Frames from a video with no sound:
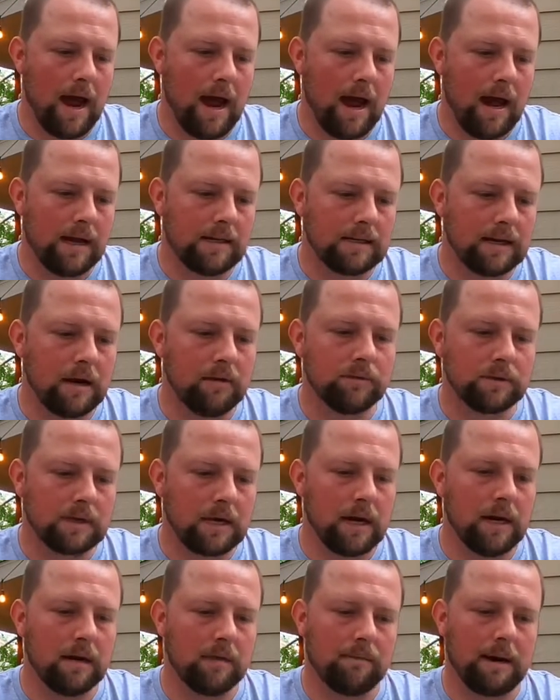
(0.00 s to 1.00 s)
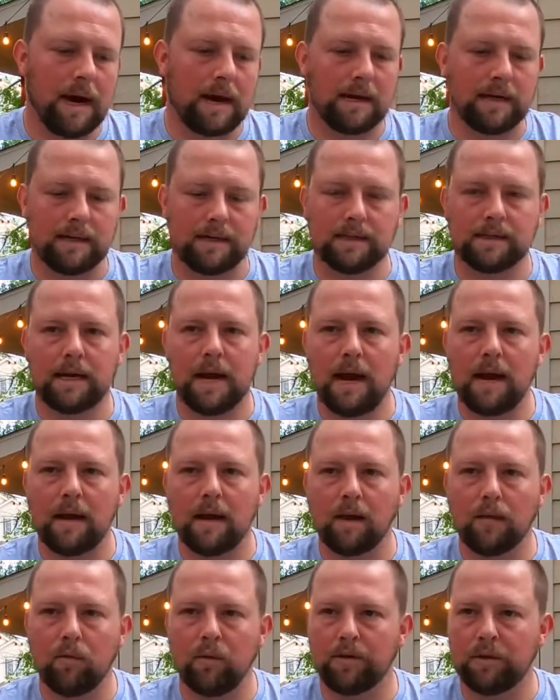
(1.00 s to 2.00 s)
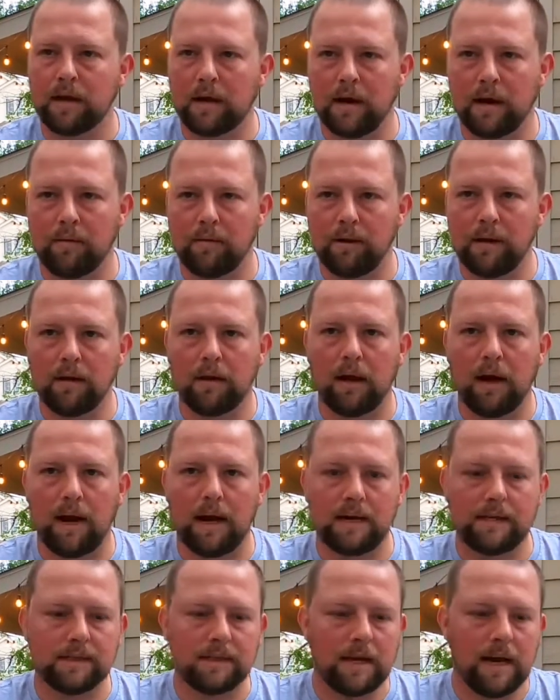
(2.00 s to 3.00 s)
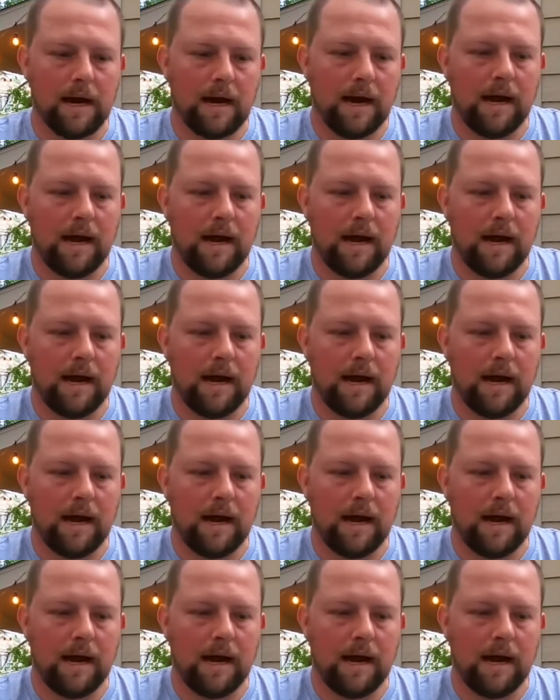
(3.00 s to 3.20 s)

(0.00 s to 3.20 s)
as I was getting back into skating, one thing I realized